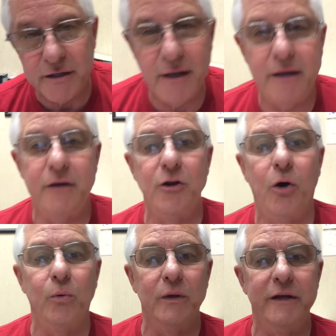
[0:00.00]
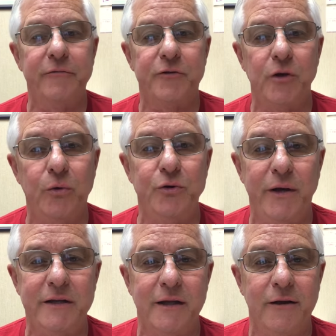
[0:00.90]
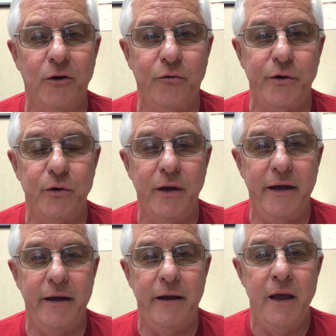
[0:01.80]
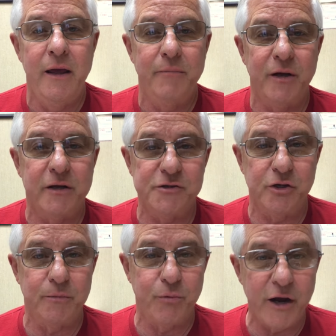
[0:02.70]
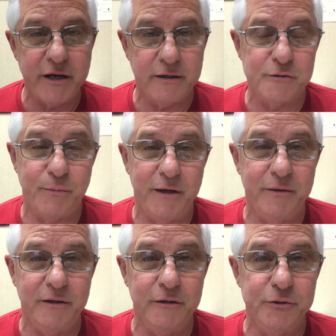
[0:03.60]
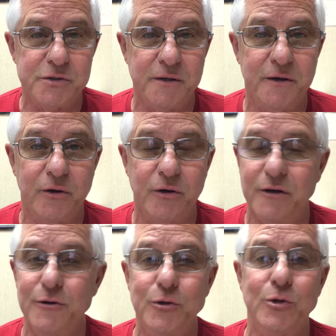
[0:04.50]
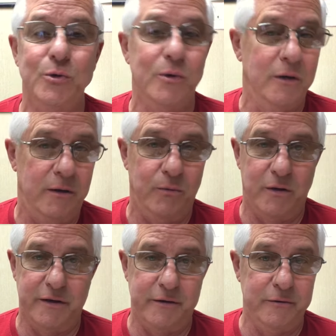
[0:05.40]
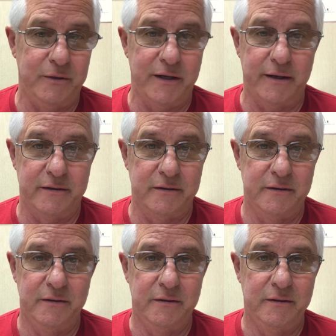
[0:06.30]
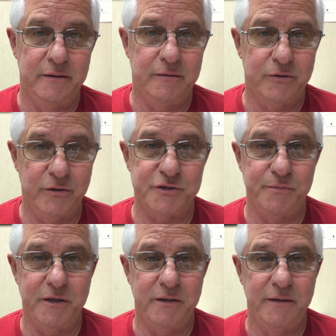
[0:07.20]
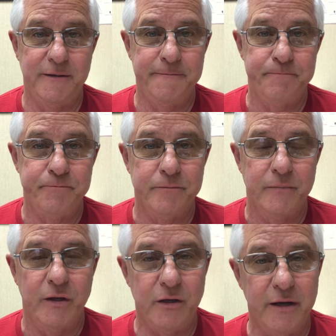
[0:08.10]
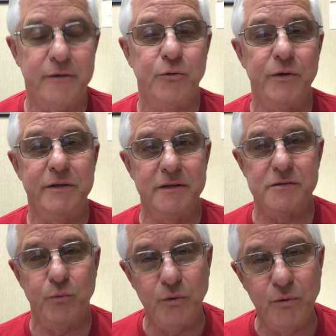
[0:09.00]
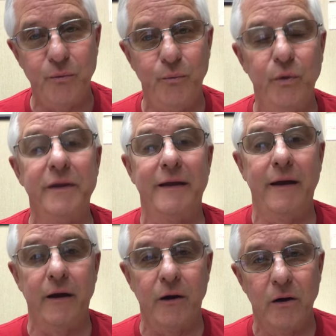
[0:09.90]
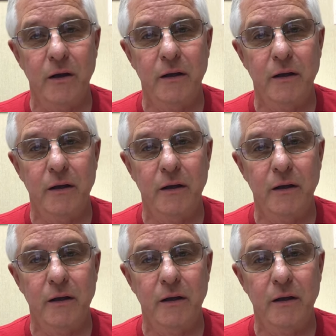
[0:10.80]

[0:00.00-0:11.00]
to tell you don't lift, don't do anything over your head because you could break this baby loose in here and you do not want to do that. Trust me. You got to treat this wound with care.